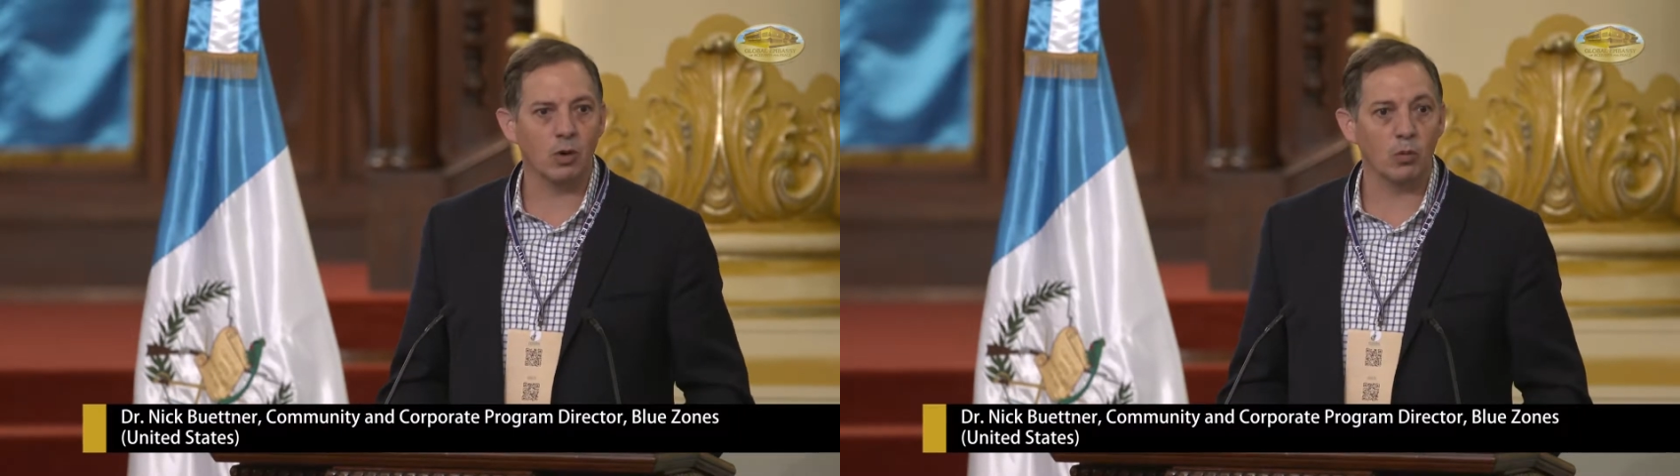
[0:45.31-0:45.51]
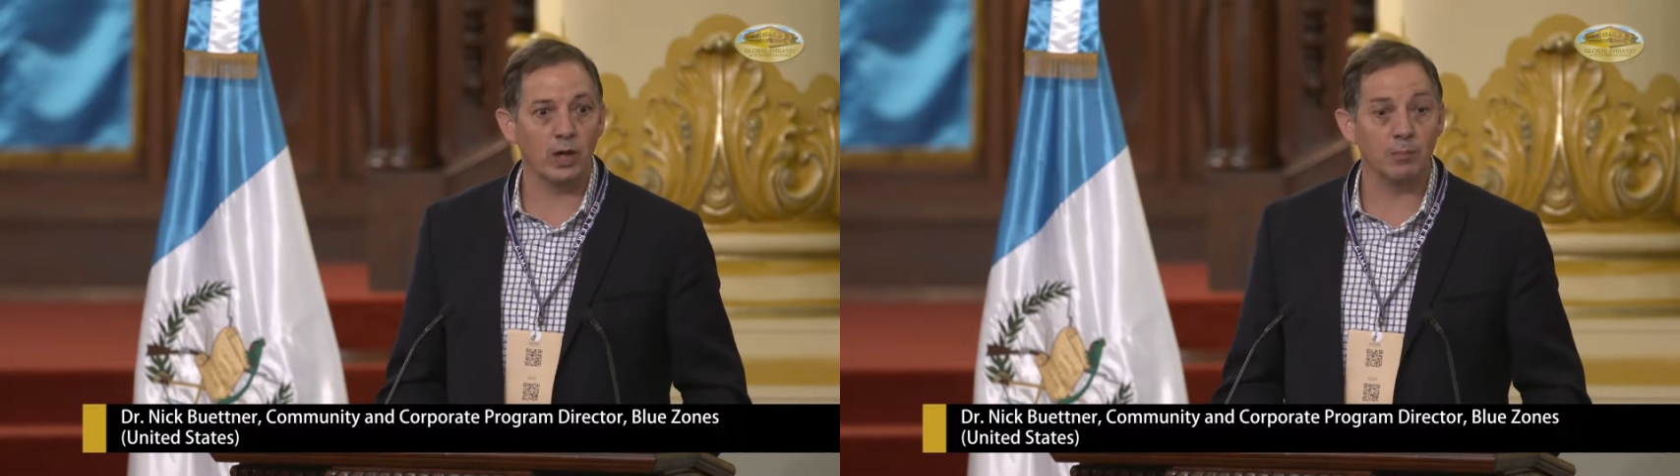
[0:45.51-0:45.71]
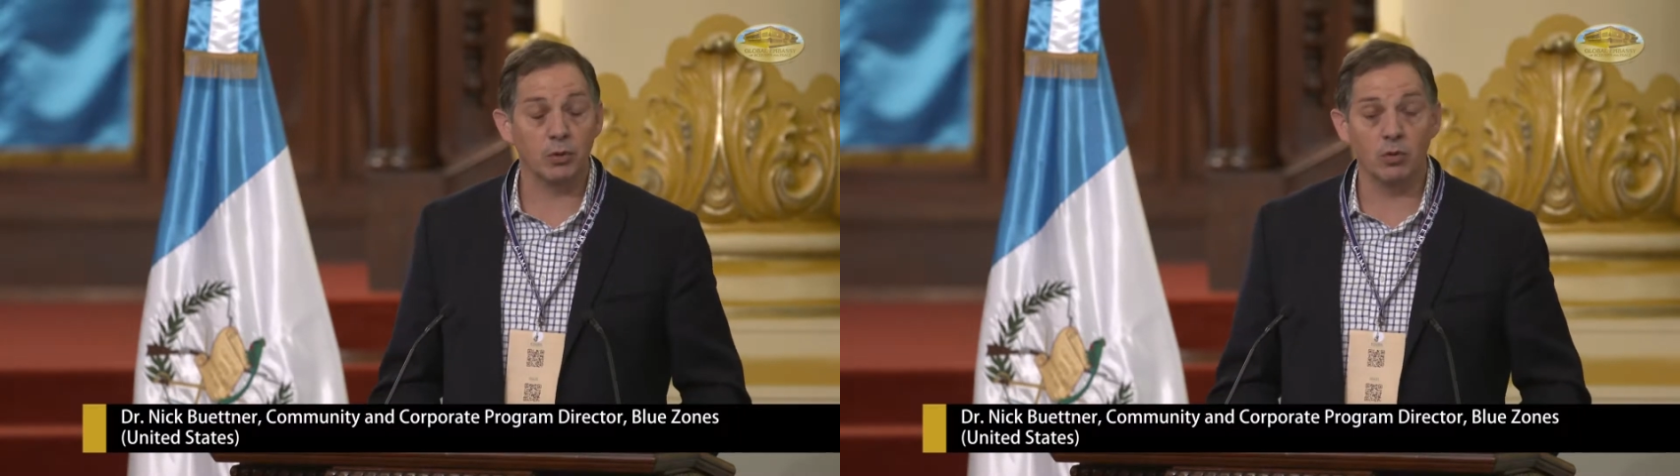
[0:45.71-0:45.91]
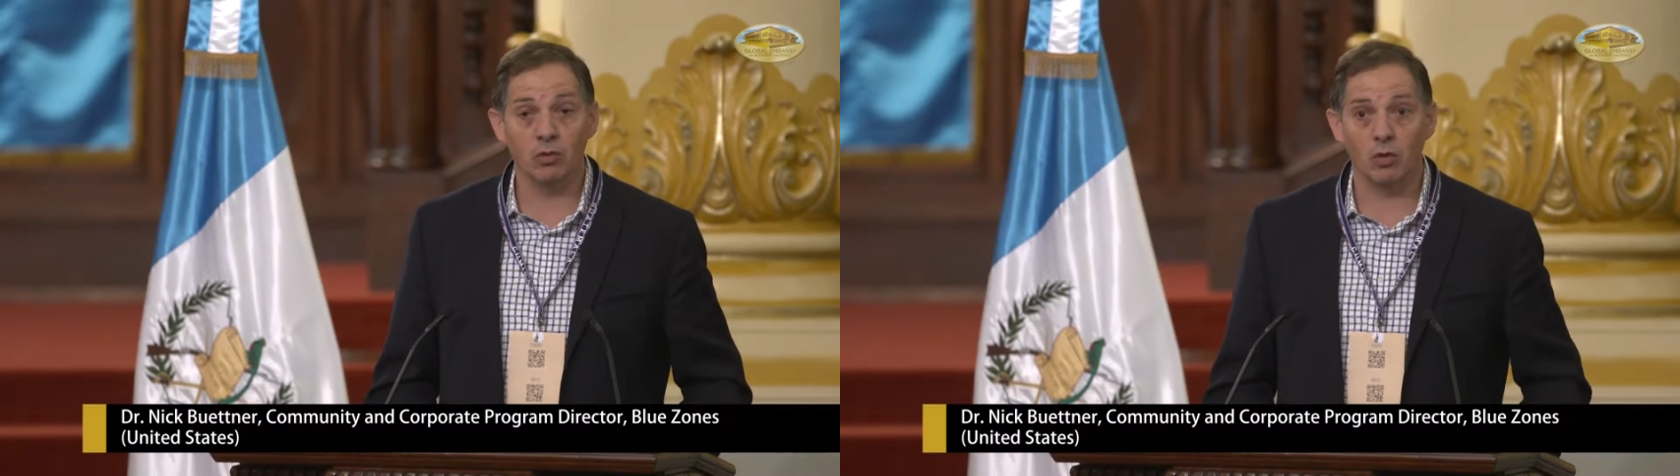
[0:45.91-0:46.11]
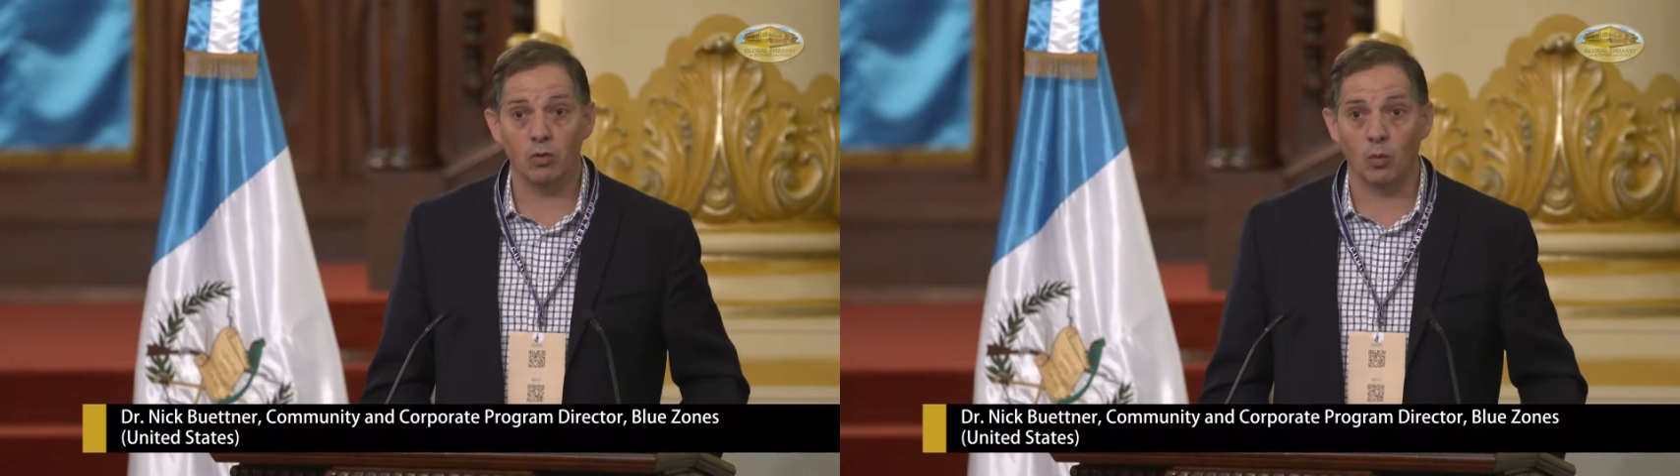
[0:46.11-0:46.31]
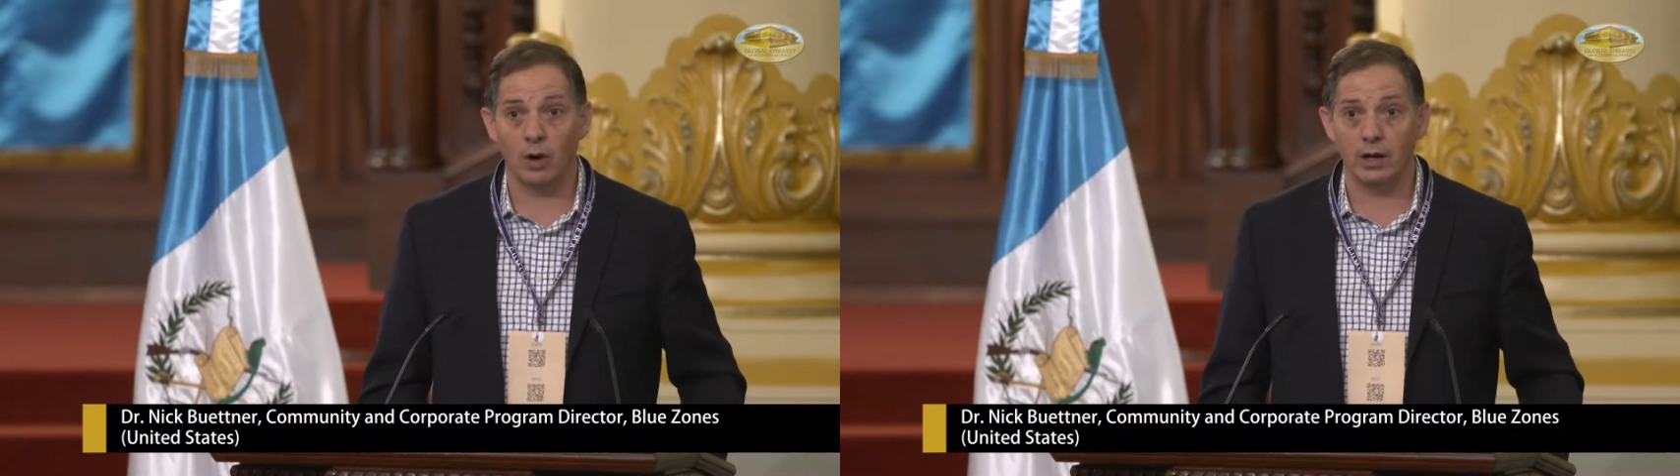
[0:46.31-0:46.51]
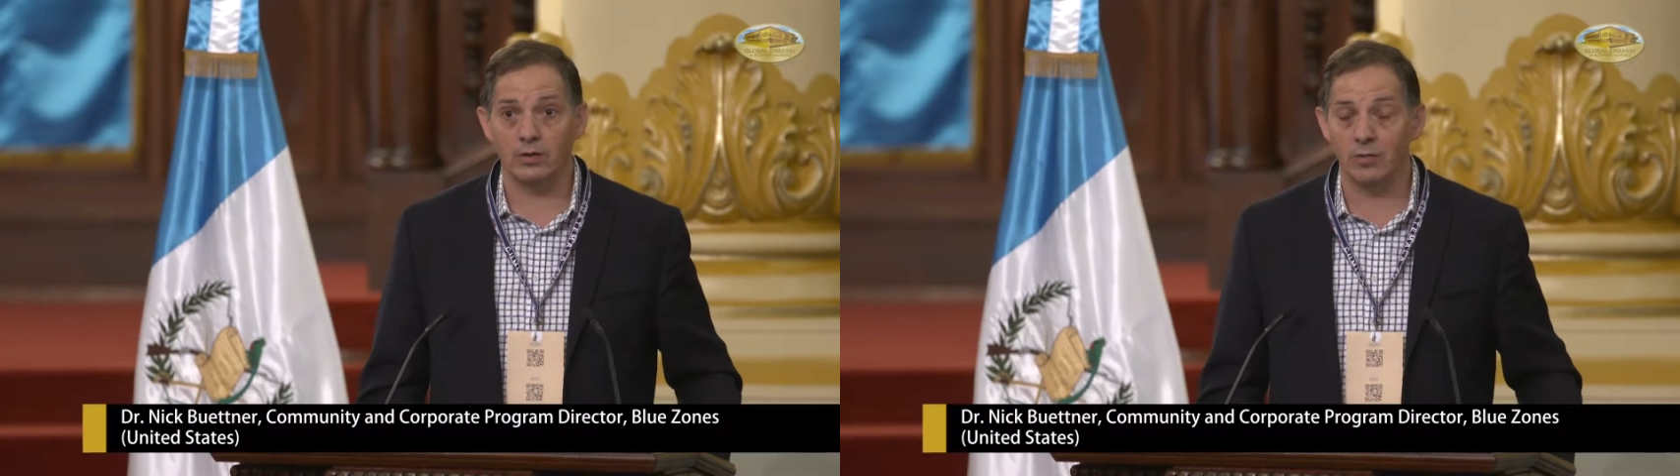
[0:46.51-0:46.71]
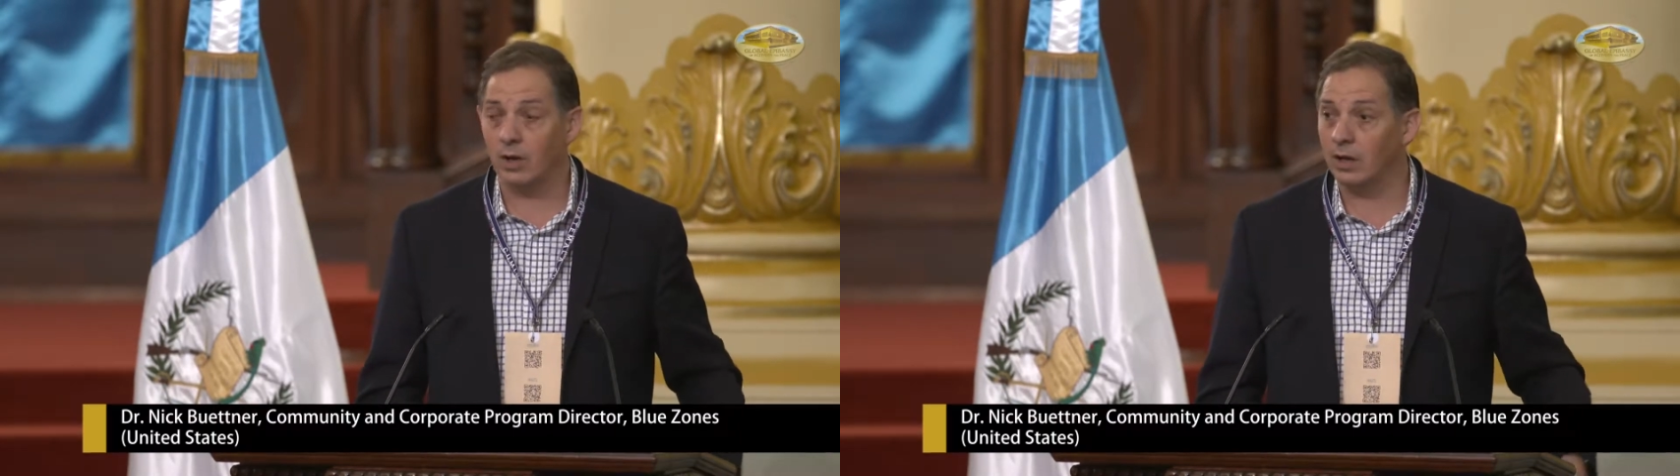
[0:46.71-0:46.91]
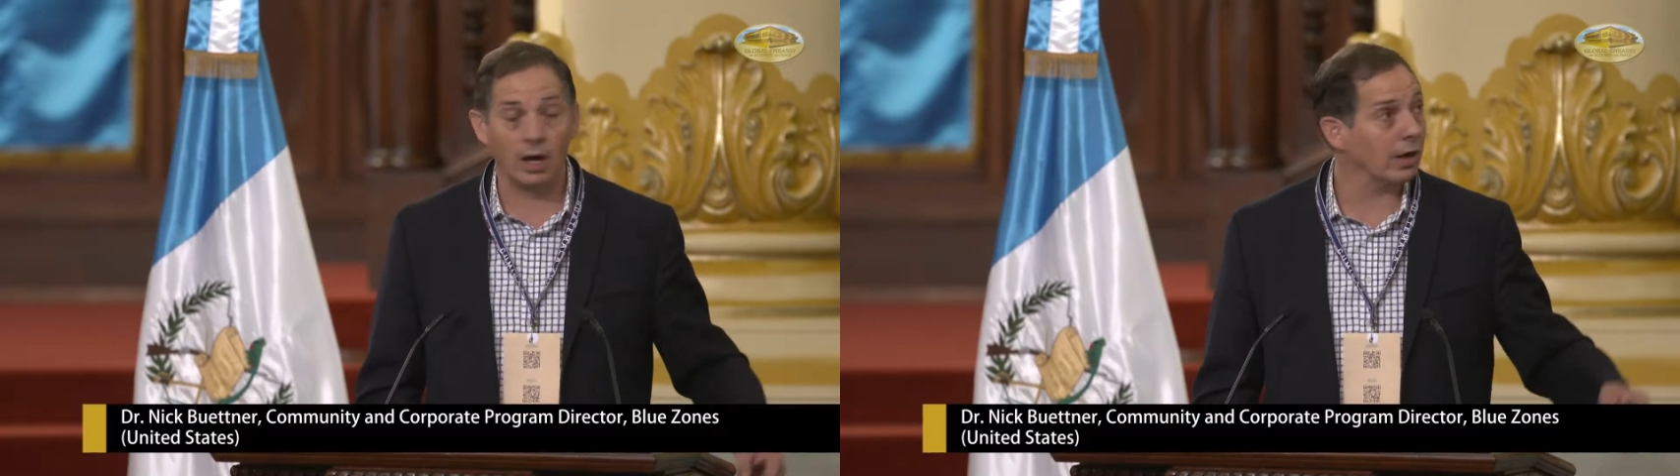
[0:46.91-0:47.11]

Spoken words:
what we at Blue Zones wanted to do,